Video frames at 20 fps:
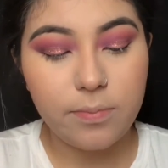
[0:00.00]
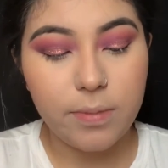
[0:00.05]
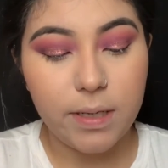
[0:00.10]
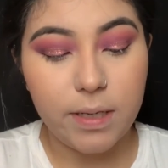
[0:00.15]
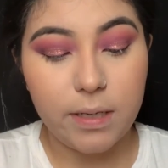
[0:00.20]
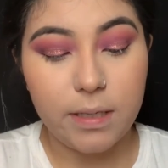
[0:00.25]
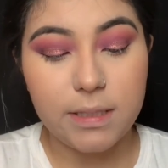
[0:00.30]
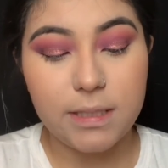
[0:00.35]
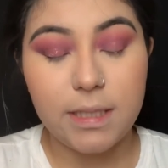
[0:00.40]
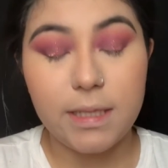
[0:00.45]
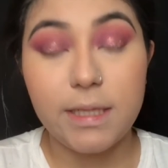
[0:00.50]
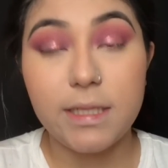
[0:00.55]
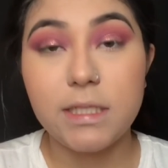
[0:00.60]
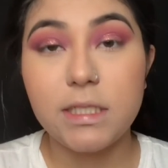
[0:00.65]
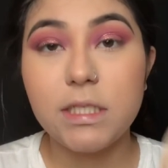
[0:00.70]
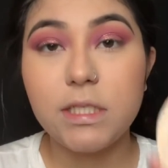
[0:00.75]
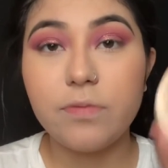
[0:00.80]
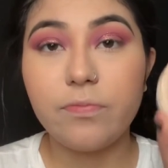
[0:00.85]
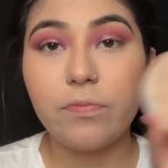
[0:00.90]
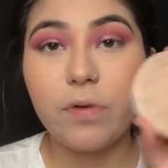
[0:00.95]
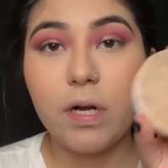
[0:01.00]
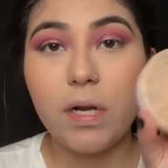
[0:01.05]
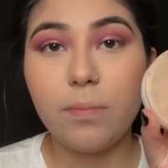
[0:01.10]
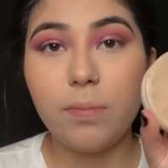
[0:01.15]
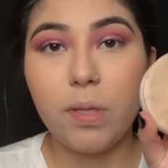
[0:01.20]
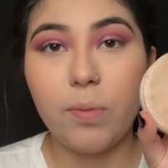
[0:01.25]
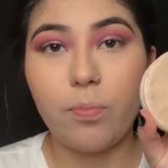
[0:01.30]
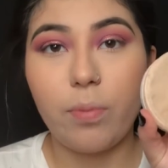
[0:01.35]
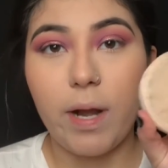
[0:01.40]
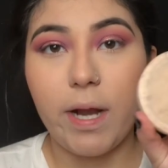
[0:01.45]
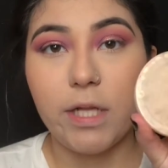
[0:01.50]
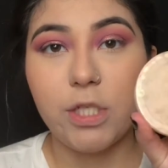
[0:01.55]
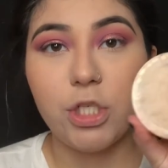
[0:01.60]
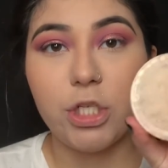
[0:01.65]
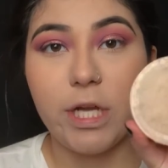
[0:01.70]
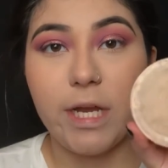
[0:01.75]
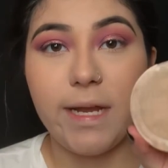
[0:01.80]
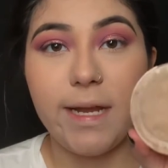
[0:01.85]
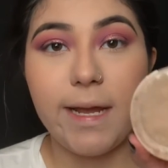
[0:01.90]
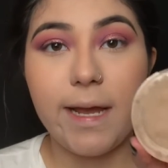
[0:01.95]
but this is from the brand
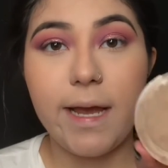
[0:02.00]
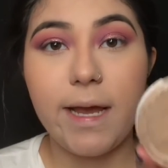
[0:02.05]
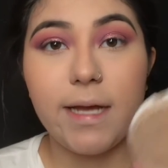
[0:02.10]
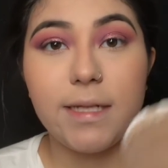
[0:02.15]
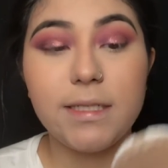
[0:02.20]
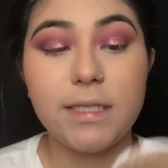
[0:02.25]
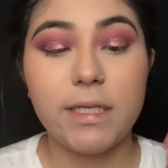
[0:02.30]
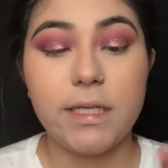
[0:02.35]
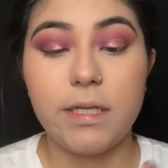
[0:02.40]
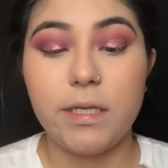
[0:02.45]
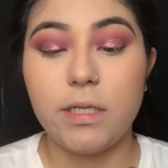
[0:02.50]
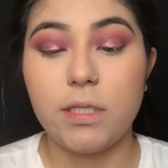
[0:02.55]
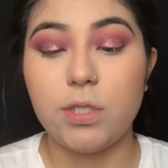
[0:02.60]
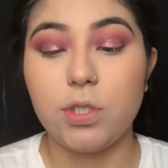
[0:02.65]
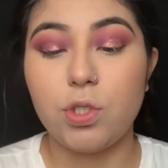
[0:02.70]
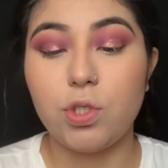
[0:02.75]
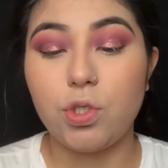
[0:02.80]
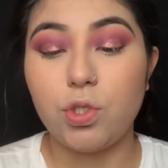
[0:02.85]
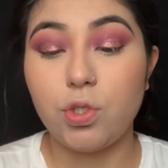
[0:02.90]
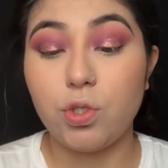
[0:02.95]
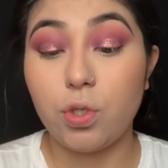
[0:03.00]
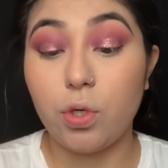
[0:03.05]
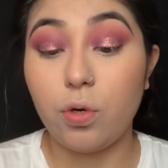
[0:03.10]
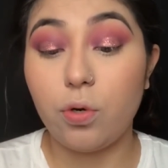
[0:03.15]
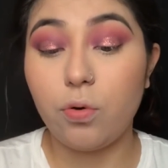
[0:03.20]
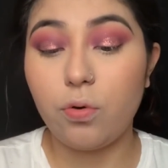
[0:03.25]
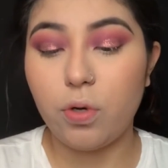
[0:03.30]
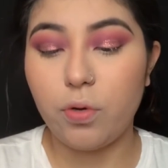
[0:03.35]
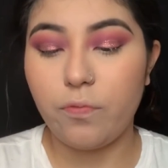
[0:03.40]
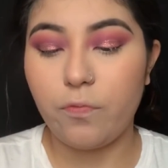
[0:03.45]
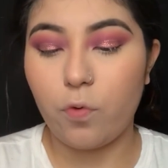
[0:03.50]
Jaclyn. It is so